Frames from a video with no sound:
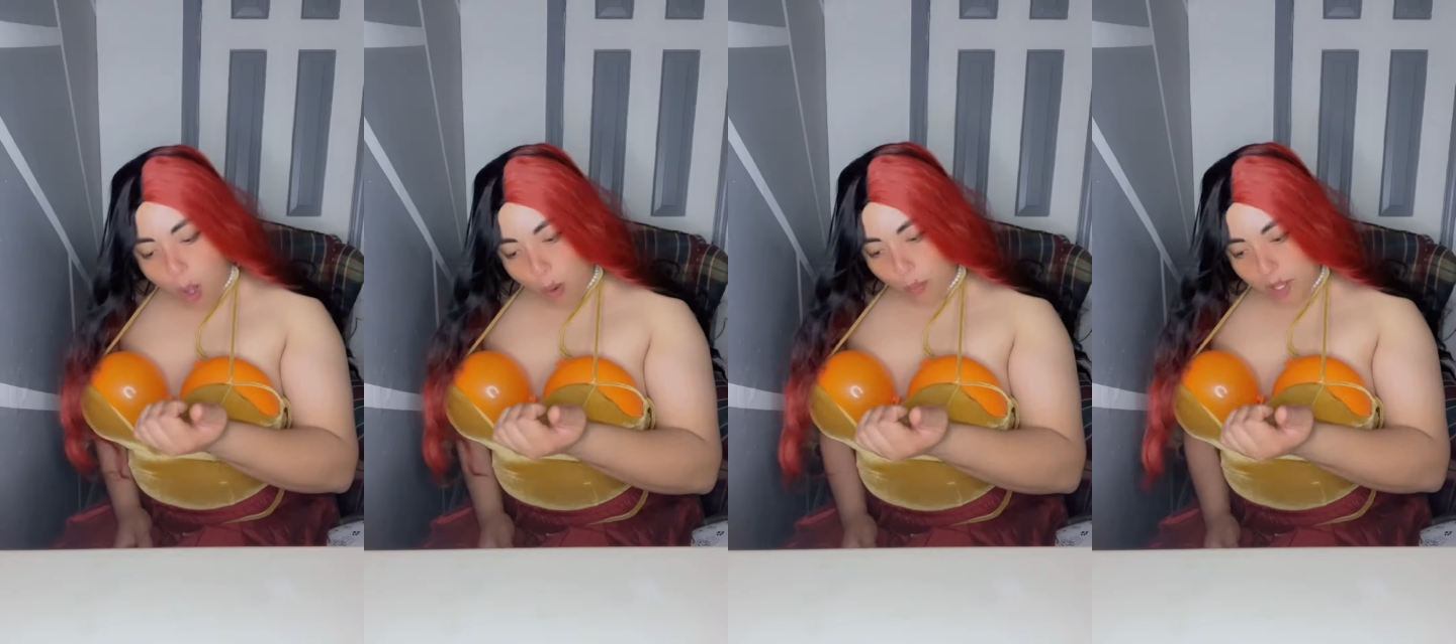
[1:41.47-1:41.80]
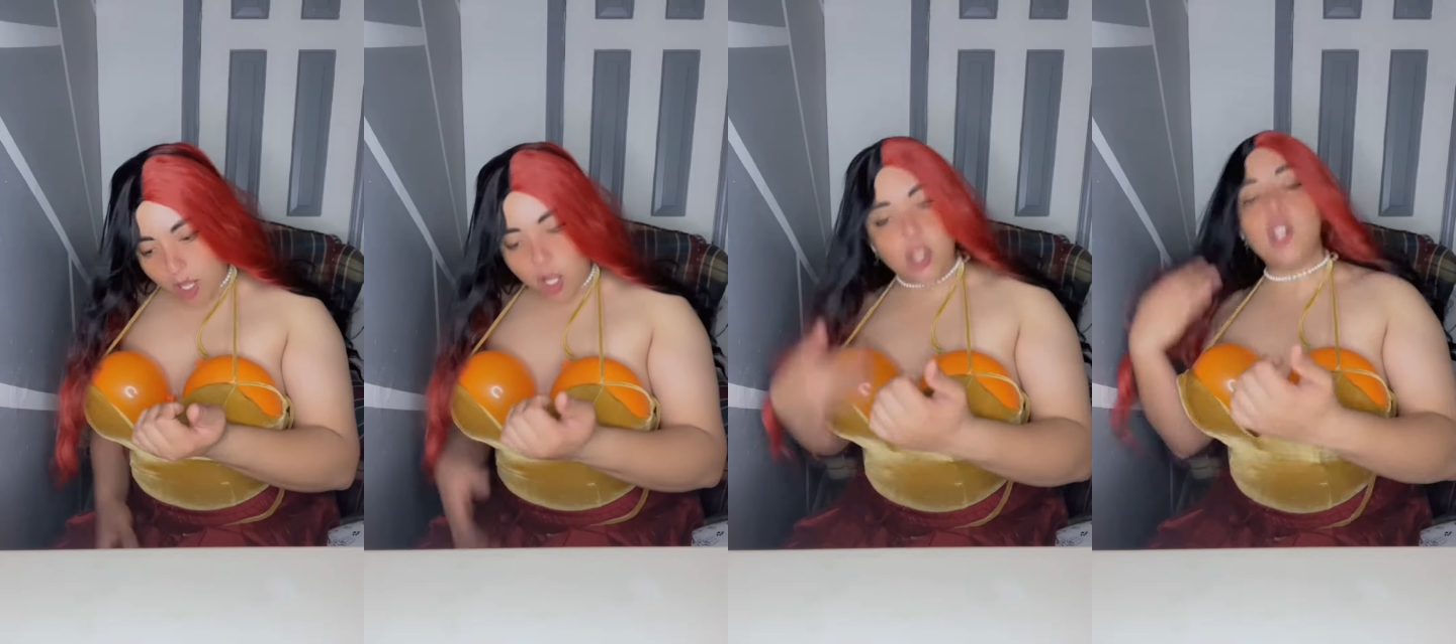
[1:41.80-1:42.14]
Oh,
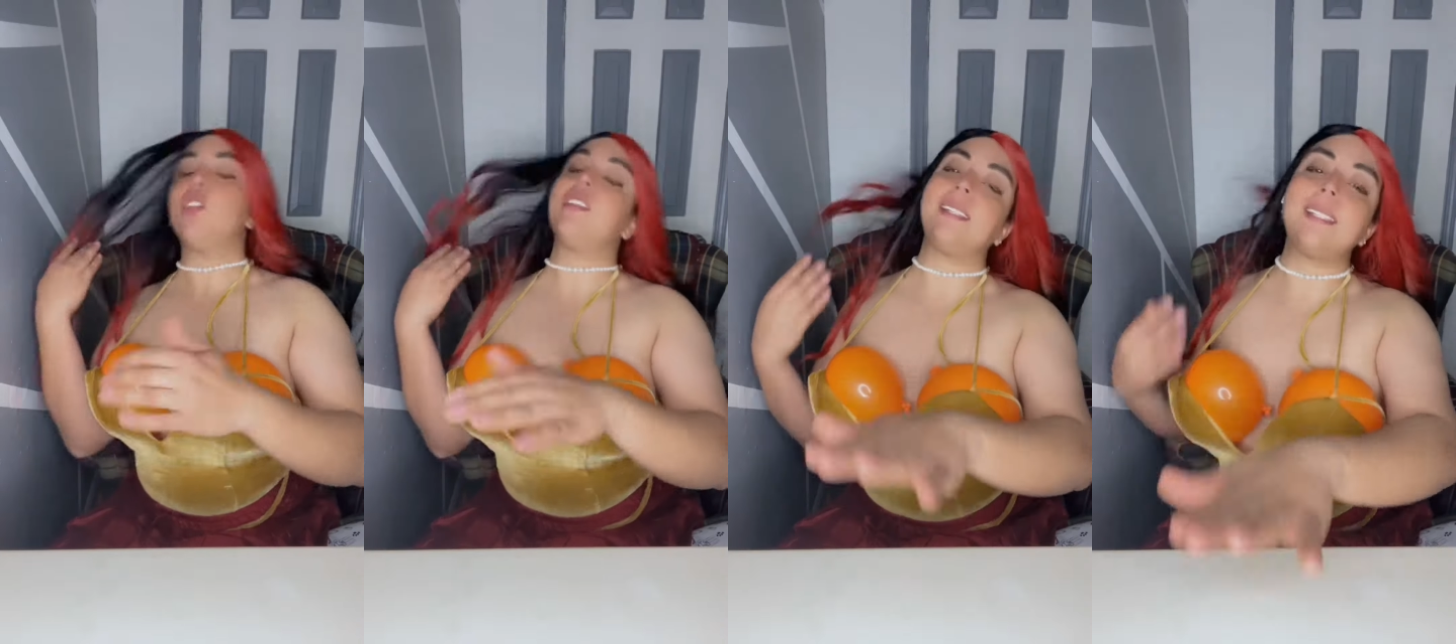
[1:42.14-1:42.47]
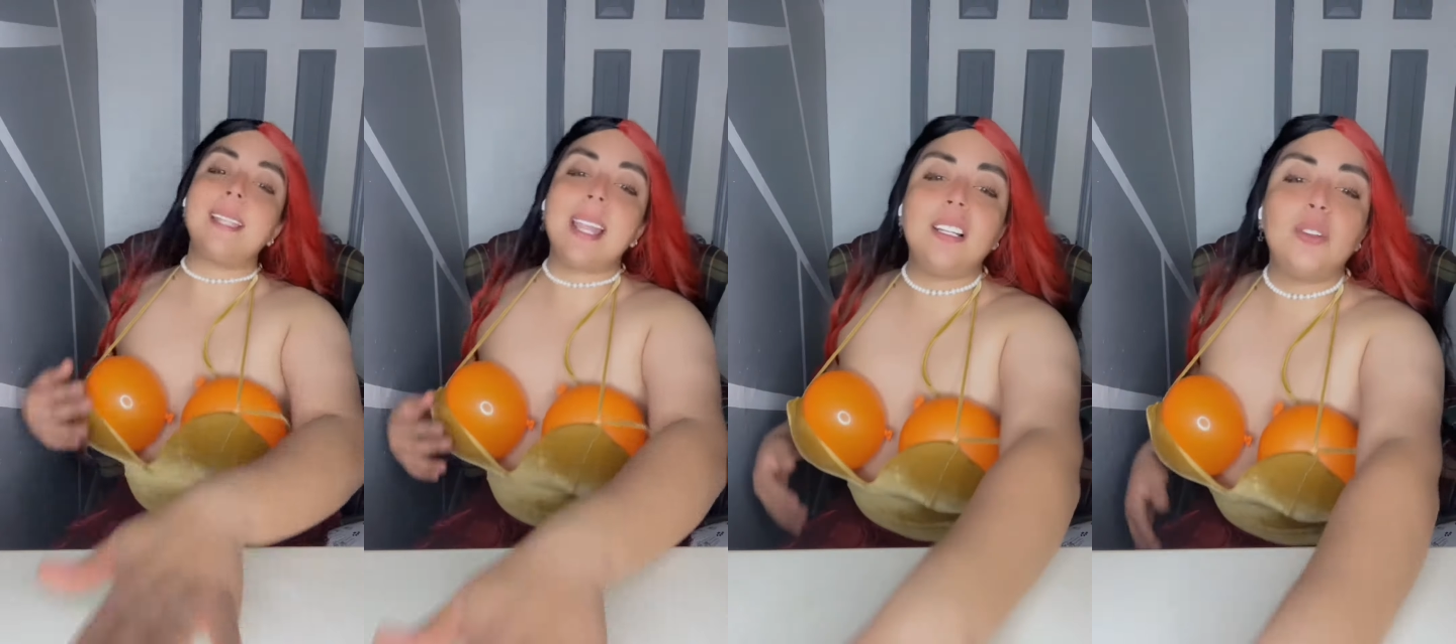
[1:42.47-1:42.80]
wait. Hold on.
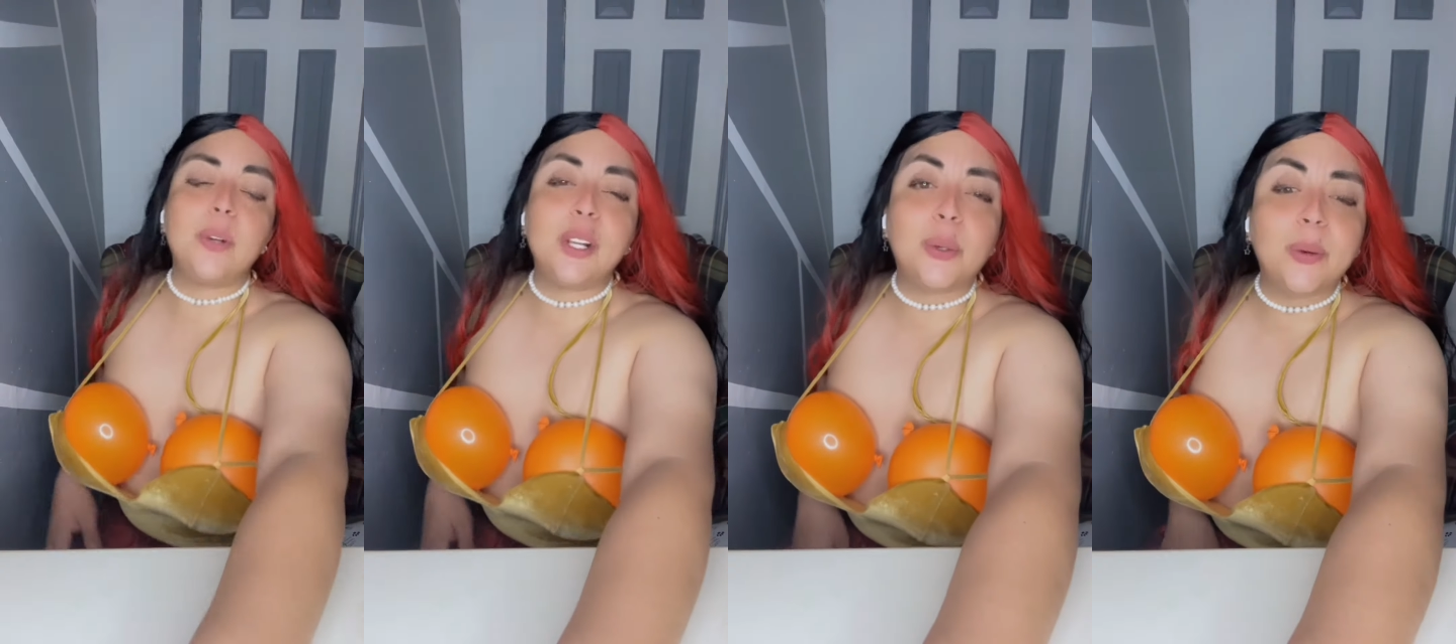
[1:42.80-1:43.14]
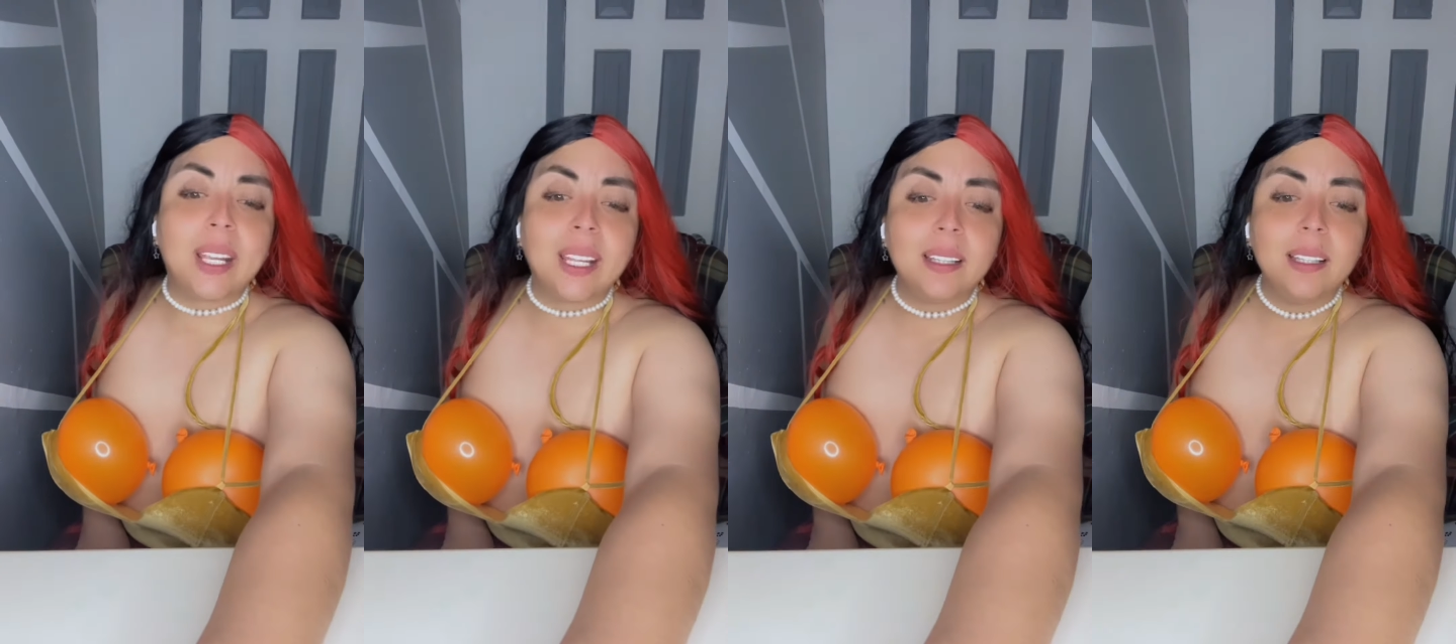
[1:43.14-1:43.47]
This one here is a little bit
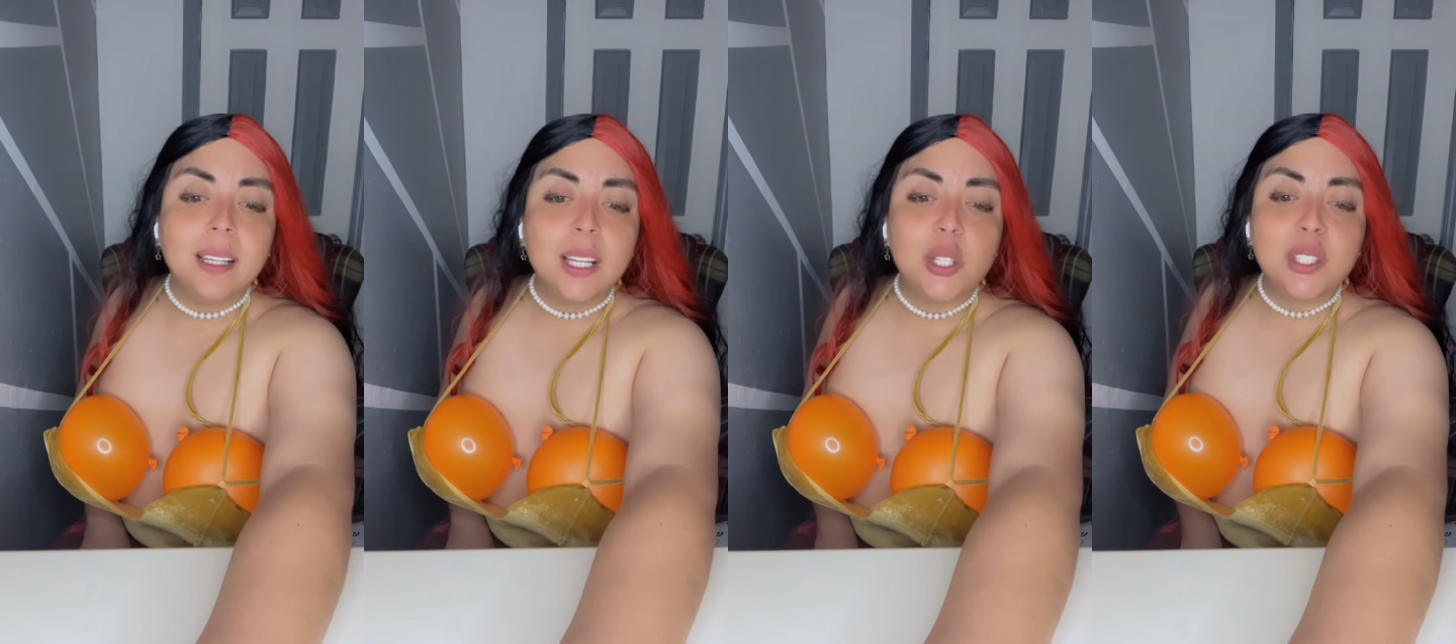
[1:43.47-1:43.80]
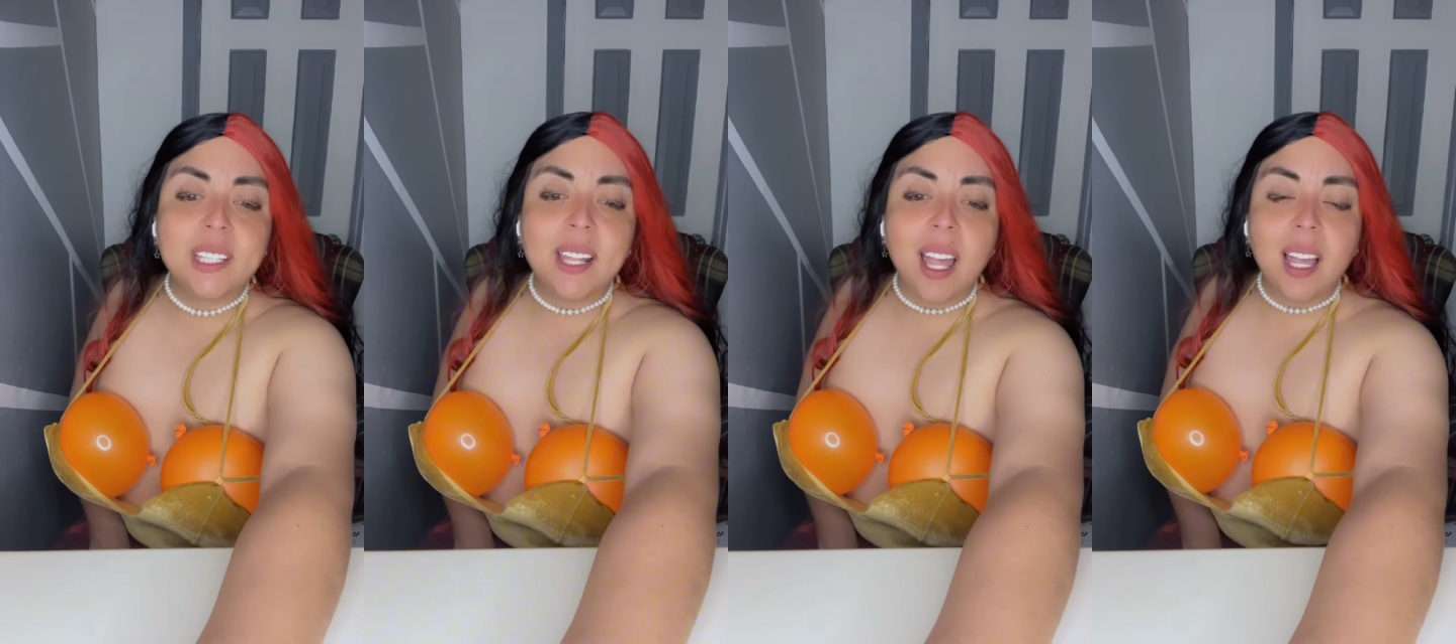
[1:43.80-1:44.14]
crooked.
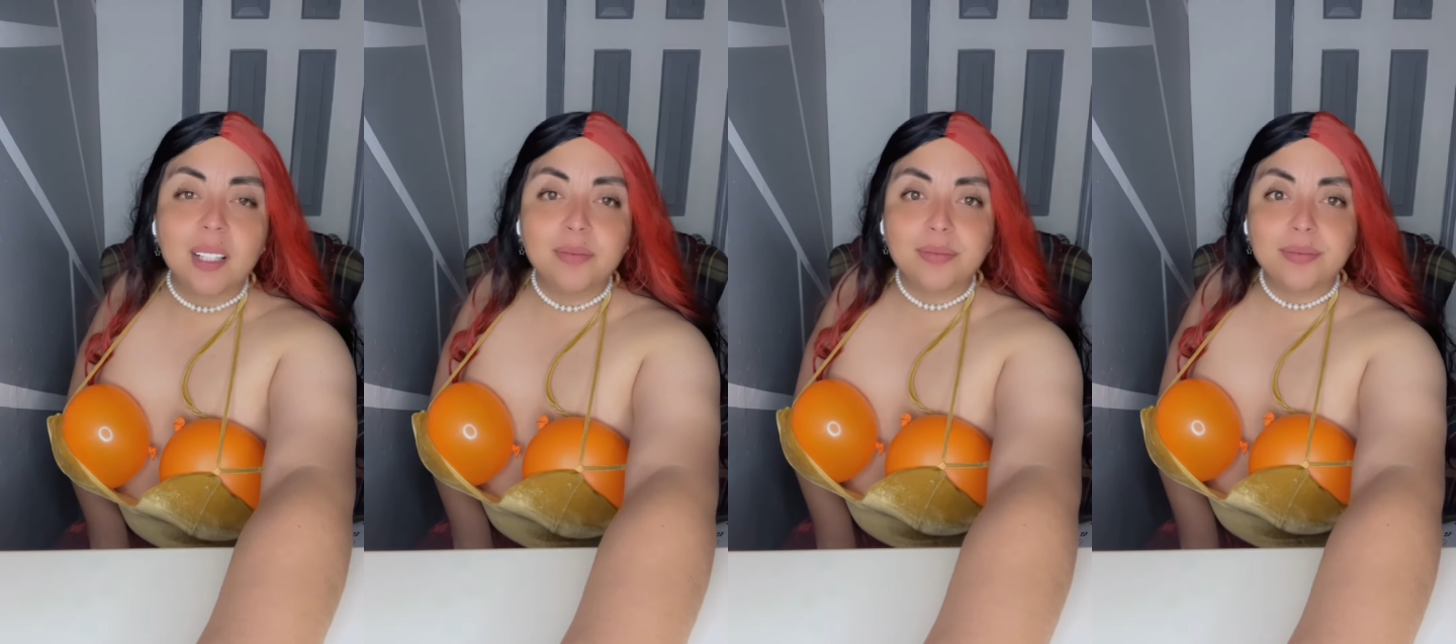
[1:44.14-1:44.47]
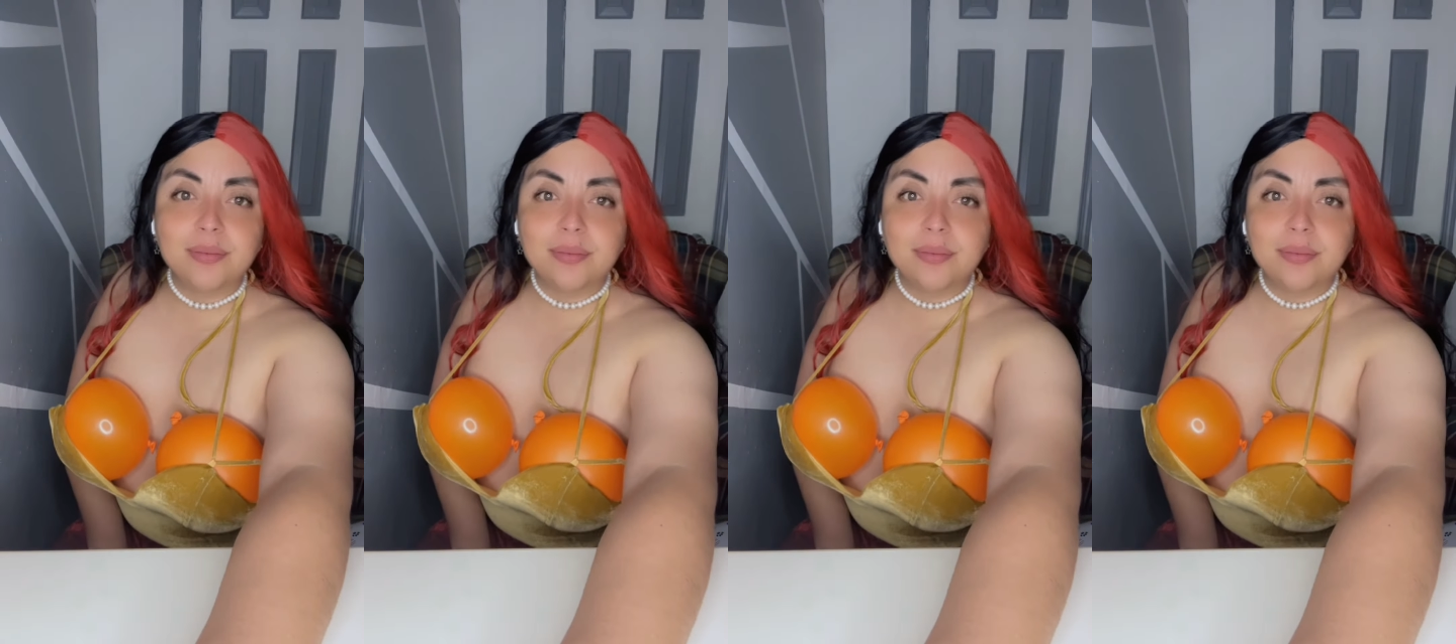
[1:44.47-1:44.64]
See that?